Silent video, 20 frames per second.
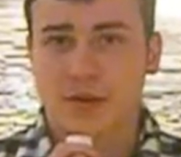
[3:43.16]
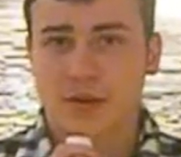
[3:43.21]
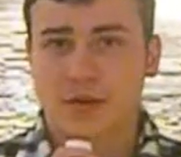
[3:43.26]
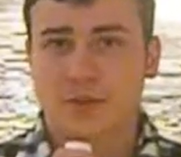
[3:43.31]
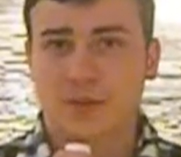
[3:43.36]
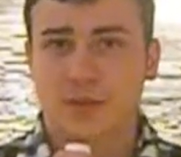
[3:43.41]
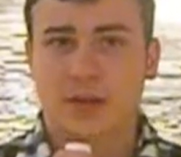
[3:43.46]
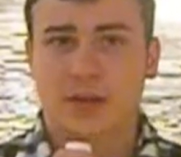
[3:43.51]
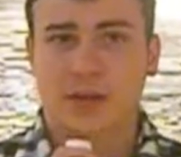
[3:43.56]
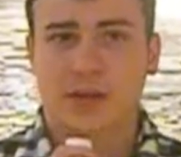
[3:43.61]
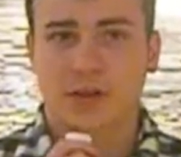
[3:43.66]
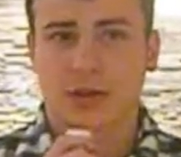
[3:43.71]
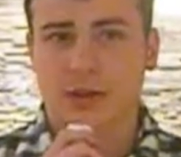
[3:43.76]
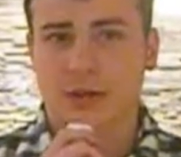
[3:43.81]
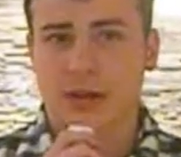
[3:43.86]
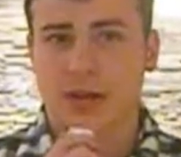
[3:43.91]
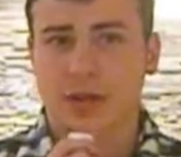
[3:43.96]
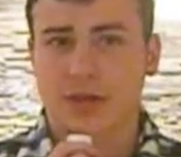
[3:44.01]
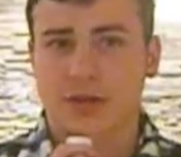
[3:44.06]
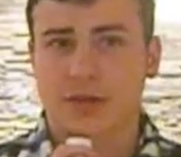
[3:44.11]
This particular
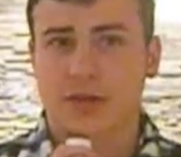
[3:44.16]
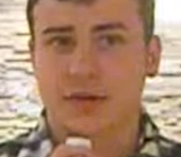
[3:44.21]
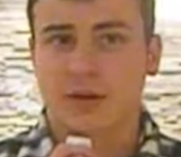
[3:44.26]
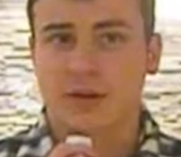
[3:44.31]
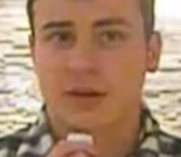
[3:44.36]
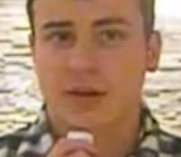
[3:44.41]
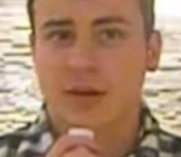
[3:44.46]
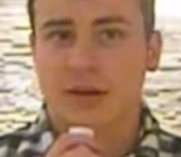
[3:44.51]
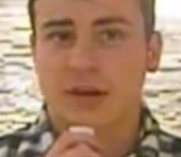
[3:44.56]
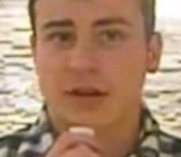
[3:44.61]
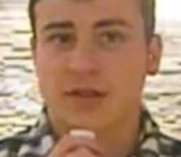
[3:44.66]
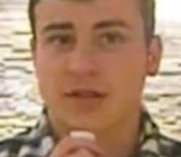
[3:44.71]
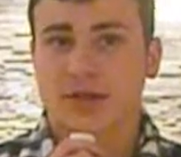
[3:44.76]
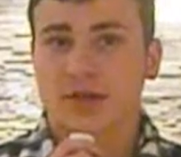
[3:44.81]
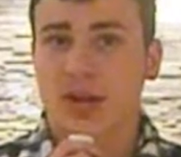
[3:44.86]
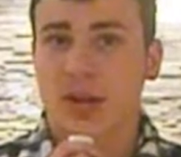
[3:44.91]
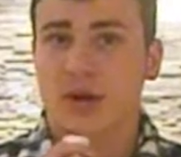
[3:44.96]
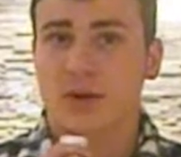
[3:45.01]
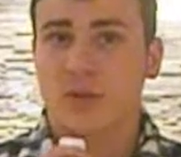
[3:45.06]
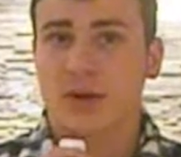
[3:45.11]
laser is
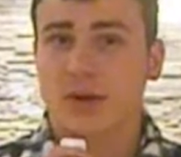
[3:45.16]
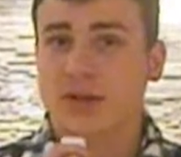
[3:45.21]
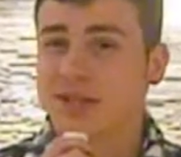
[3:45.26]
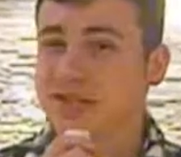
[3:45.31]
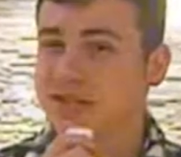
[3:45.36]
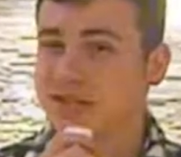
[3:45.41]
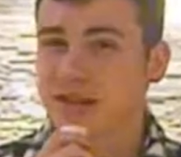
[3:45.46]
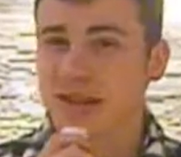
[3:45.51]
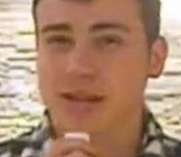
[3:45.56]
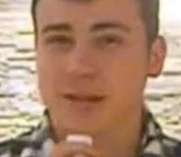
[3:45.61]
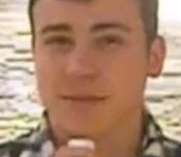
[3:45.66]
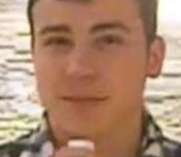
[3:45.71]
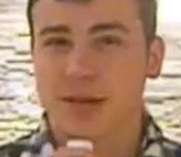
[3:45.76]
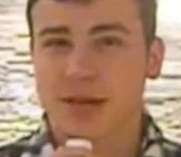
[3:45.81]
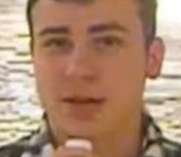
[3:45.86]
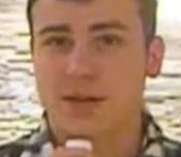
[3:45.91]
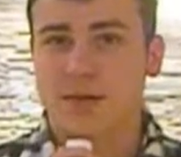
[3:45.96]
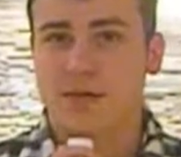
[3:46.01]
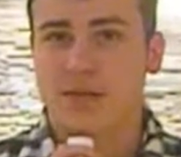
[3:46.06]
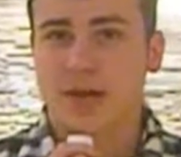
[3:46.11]
not one steady
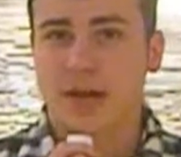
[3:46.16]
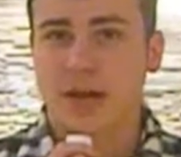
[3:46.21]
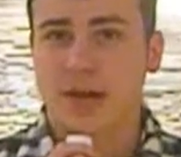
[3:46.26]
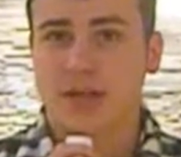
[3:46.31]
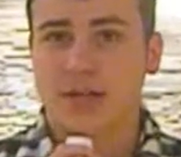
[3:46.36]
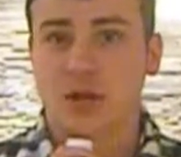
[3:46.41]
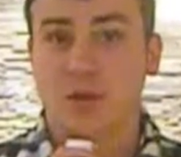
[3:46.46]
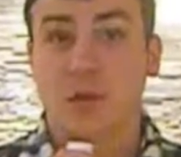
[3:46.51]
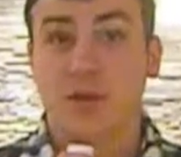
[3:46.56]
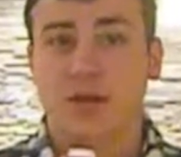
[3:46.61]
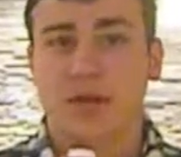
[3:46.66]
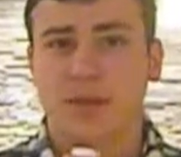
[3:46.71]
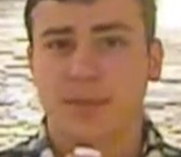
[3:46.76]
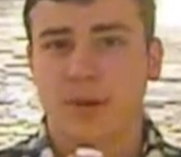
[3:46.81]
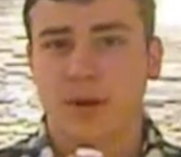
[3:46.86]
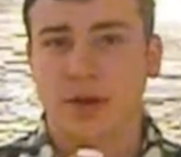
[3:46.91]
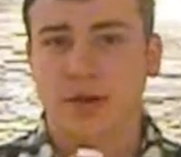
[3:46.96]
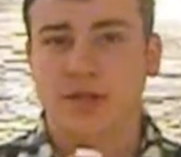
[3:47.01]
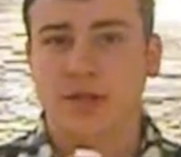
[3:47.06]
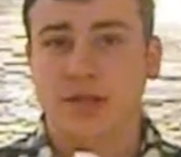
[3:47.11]
beam, as it quickly
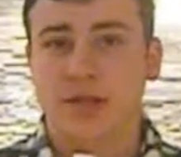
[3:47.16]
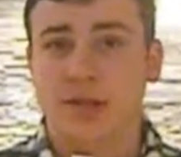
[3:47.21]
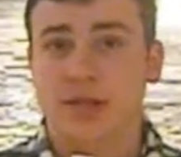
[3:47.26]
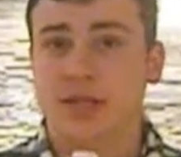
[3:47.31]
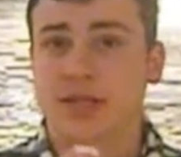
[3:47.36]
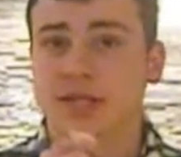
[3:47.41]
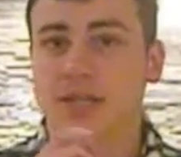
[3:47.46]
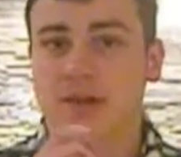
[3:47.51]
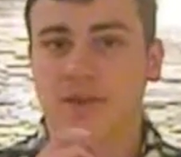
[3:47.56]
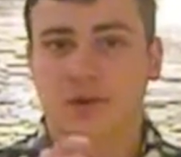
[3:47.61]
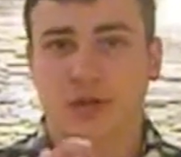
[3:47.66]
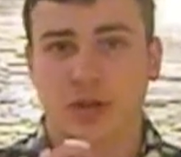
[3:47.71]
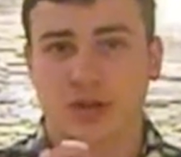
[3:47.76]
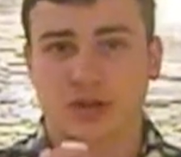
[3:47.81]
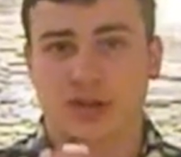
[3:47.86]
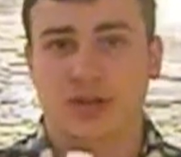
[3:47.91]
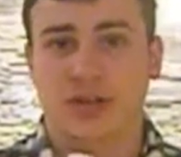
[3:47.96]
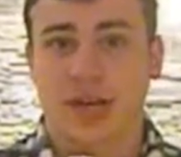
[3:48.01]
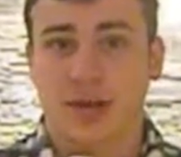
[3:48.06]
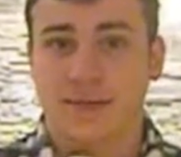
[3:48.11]
pulses several
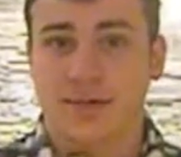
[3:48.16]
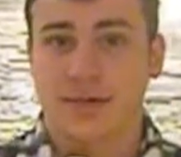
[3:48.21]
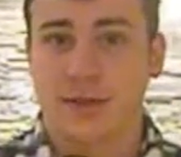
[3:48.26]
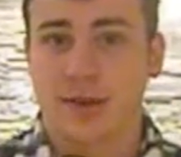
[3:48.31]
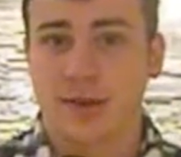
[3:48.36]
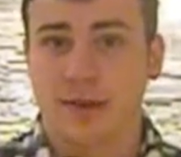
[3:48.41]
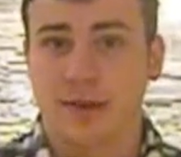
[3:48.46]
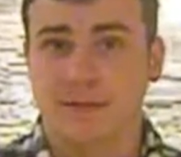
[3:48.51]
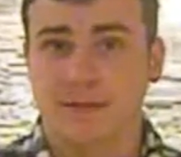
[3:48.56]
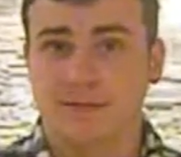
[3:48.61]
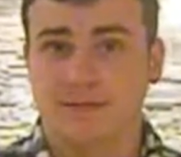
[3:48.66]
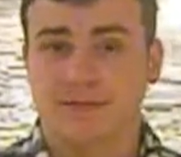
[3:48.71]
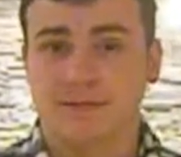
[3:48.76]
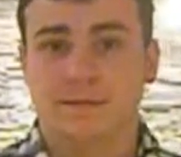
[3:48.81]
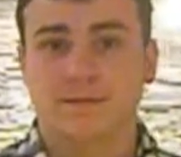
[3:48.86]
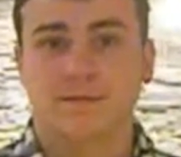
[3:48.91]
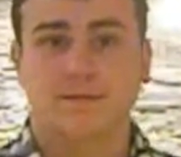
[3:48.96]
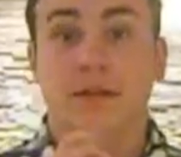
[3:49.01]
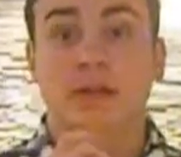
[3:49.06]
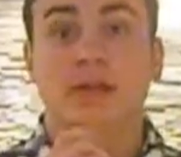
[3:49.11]
hundred times a minute.
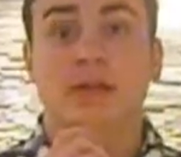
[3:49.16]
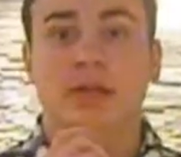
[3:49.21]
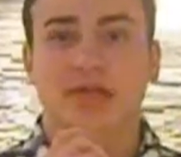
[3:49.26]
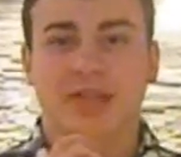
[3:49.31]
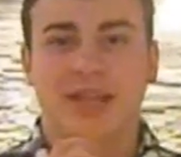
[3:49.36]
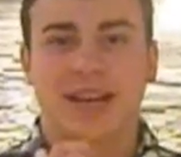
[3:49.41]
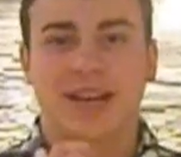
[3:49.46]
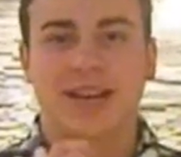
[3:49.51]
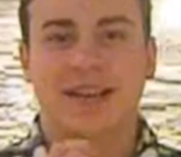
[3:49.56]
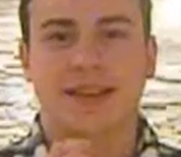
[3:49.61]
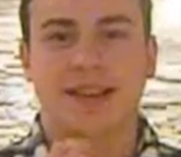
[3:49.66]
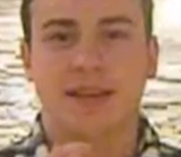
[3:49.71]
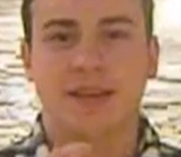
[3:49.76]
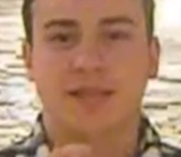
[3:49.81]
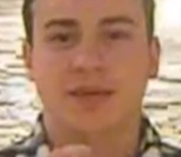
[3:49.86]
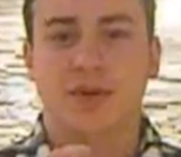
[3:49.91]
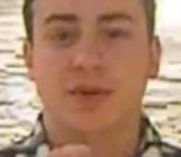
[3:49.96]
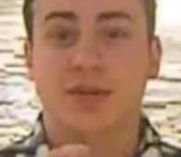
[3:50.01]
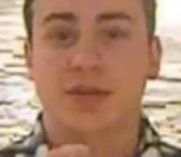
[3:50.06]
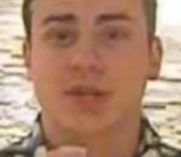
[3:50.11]
The second
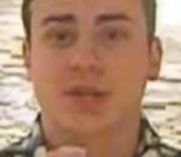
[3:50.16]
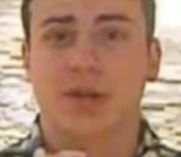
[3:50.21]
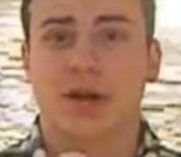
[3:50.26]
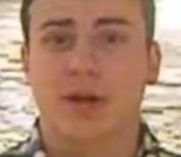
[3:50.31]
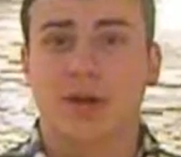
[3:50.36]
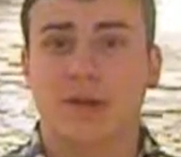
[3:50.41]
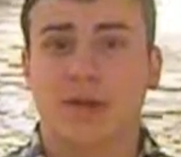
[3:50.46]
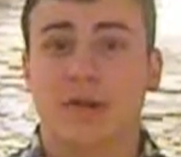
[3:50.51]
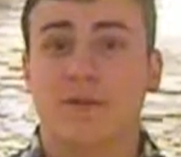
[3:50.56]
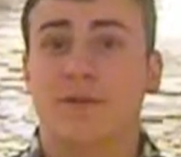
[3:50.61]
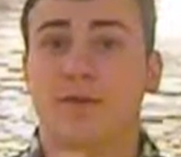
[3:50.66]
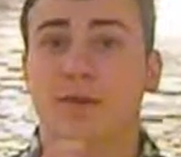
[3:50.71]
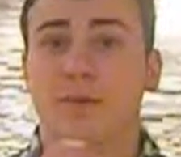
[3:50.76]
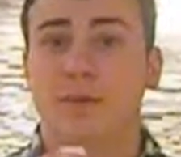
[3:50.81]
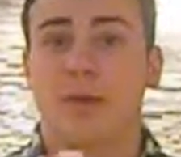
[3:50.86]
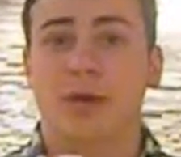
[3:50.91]
laser is called the